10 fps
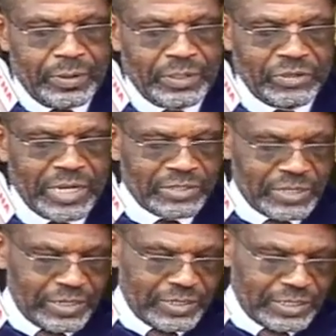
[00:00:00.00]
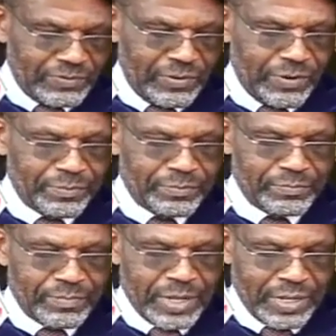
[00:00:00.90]
the chancellors
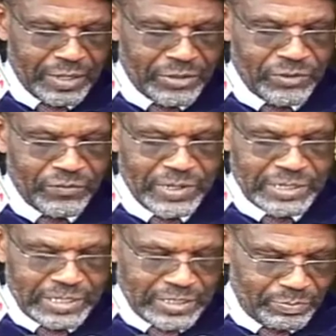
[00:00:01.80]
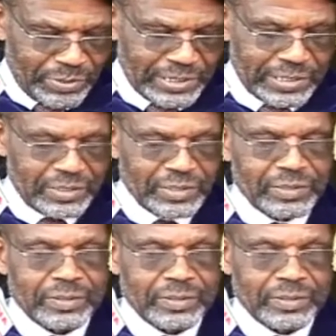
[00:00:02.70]
from other universities present,